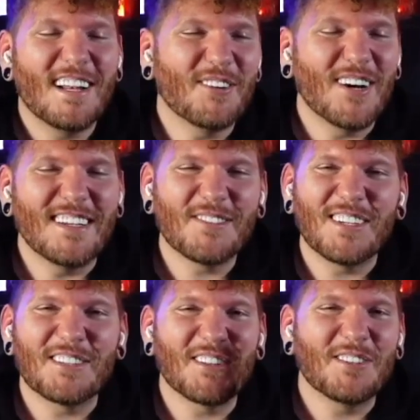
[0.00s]
Anyways,
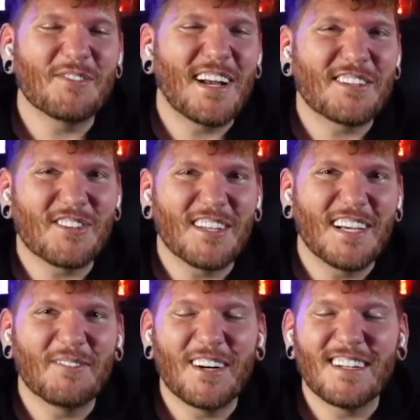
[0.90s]
make sure you smash the
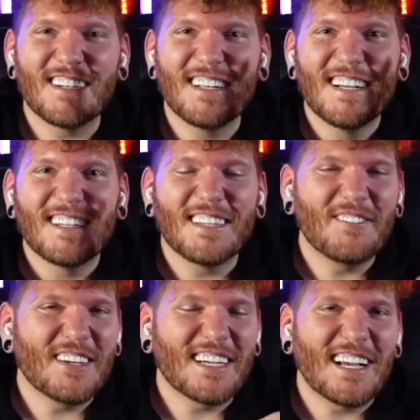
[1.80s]
like button,
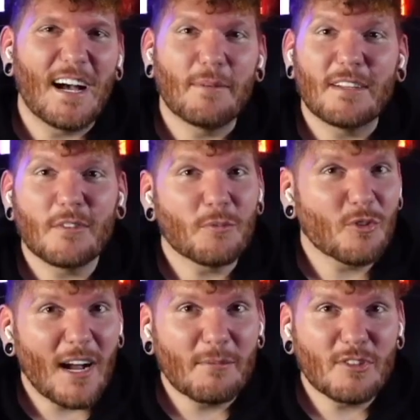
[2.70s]
leave me a comment,
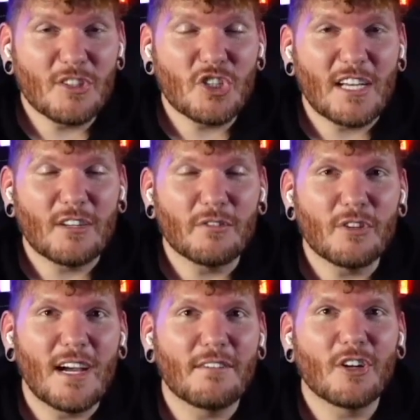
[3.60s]
subscribe to the channel
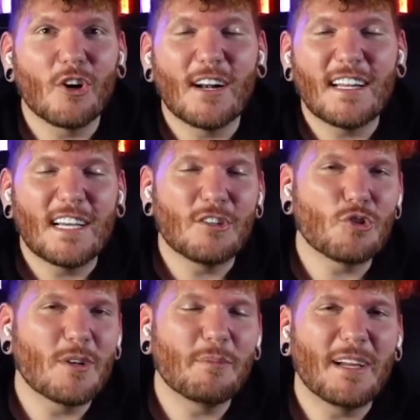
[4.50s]
if you haven't already,
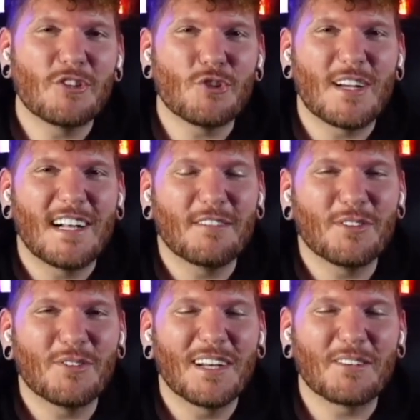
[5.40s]
and join Patreon
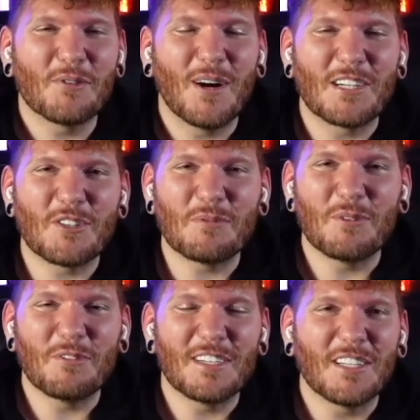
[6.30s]
if you'd like to watch the
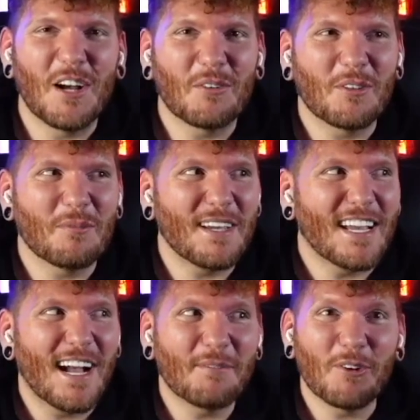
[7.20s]
movie along with
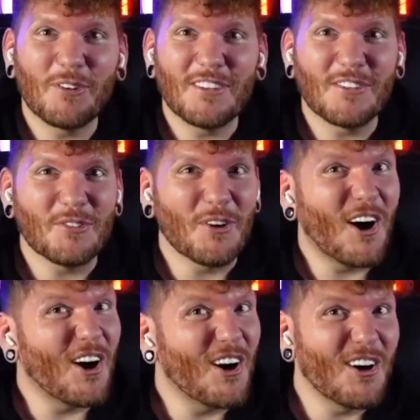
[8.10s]
me. I'm going to do
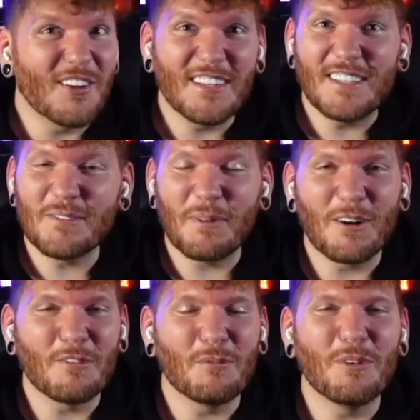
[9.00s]
all these
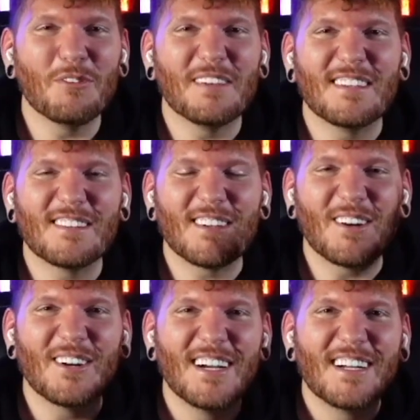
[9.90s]
Marvel movies,
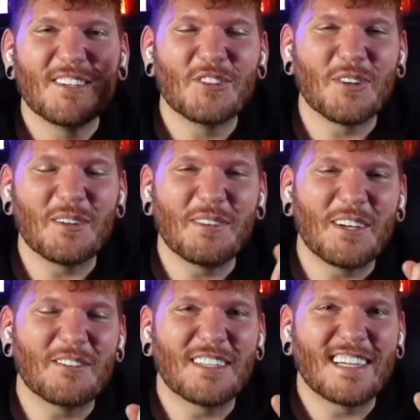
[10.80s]
so join
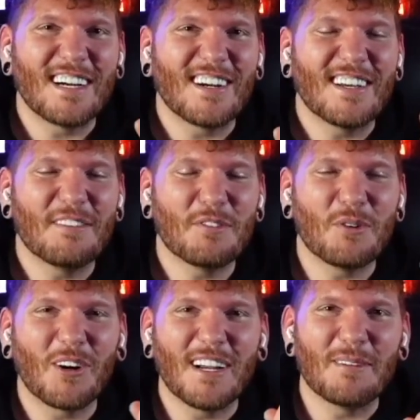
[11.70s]
me over there if
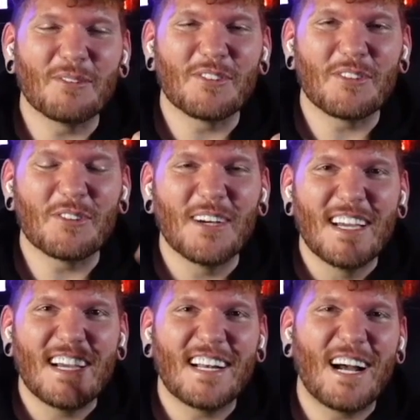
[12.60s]
you are able to,
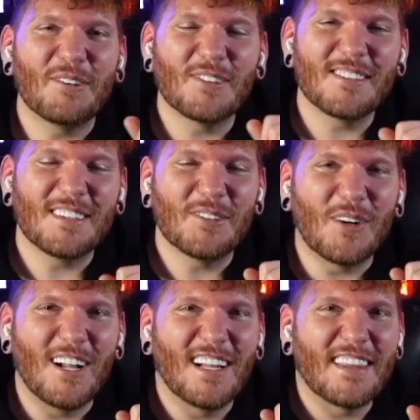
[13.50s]
and I will see
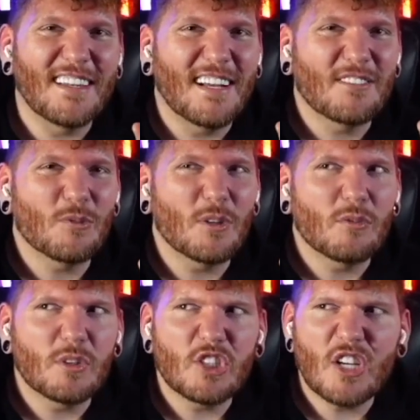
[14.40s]
you all on the next
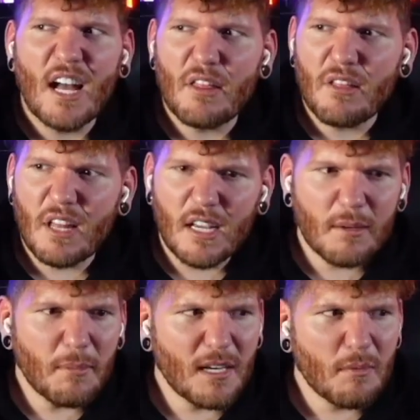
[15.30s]
one, which I
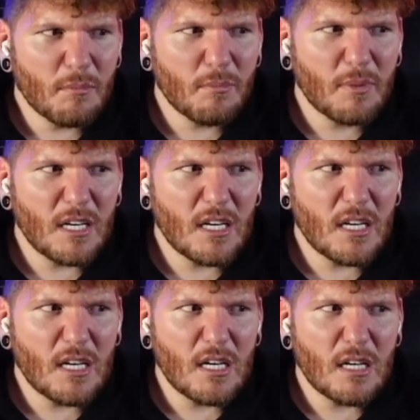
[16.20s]
think might
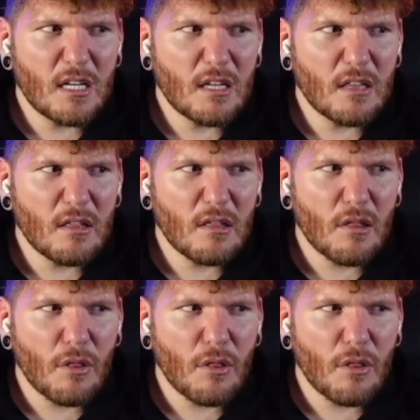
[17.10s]
be